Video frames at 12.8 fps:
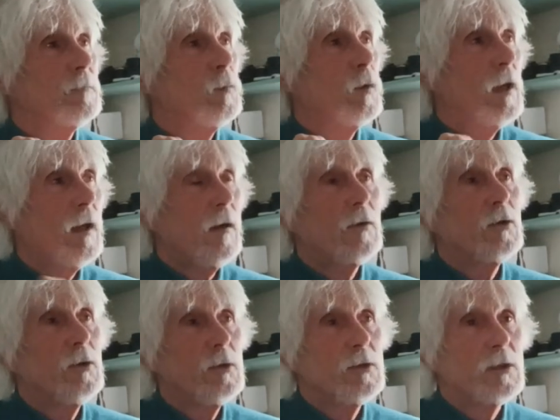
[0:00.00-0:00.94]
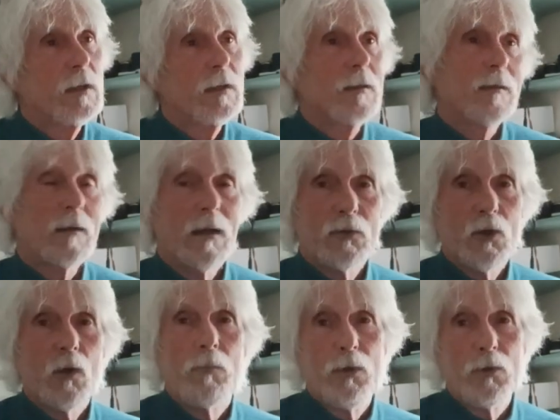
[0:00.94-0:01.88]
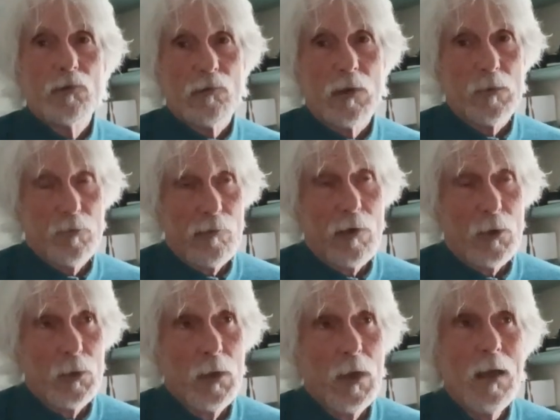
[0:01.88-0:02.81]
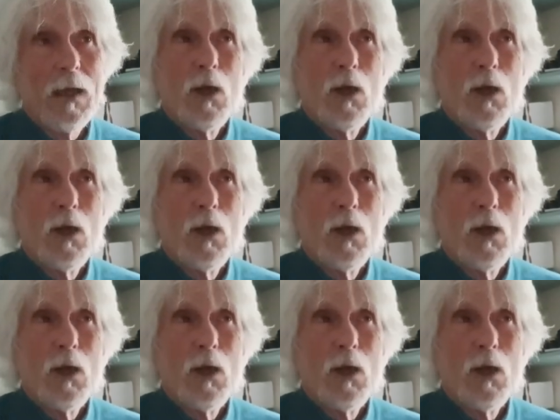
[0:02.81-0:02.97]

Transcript: without using, I've got Portrait Pro,